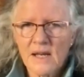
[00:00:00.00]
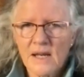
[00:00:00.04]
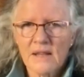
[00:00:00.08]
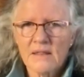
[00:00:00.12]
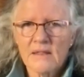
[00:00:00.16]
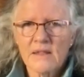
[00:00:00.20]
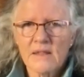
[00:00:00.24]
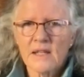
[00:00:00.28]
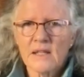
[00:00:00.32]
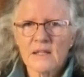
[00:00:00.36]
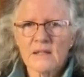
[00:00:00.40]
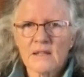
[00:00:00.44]
I
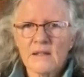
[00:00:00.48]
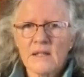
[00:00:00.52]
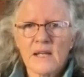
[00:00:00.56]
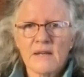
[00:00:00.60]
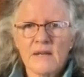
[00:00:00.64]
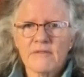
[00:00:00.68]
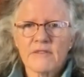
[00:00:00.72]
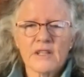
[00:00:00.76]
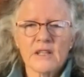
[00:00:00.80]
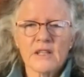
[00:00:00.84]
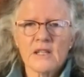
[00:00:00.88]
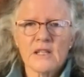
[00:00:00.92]
think
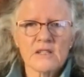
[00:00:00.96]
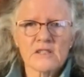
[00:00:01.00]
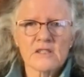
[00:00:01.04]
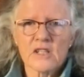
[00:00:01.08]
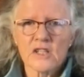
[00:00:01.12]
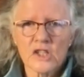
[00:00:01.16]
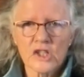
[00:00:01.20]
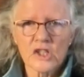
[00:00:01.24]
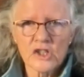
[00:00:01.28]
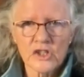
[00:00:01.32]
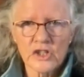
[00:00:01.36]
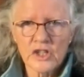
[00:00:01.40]
everything's a
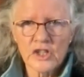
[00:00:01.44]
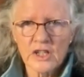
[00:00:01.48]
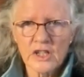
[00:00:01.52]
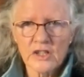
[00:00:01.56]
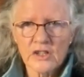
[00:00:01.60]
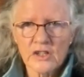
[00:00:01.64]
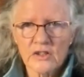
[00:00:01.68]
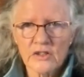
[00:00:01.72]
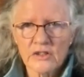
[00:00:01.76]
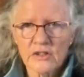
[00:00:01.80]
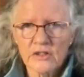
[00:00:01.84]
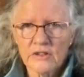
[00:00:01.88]
learning
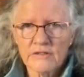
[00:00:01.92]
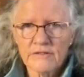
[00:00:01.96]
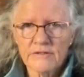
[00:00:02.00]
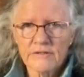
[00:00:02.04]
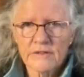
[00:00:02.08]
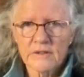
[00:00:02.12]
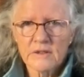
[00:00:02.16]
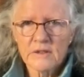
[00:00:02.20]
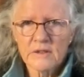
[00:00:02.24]
curve.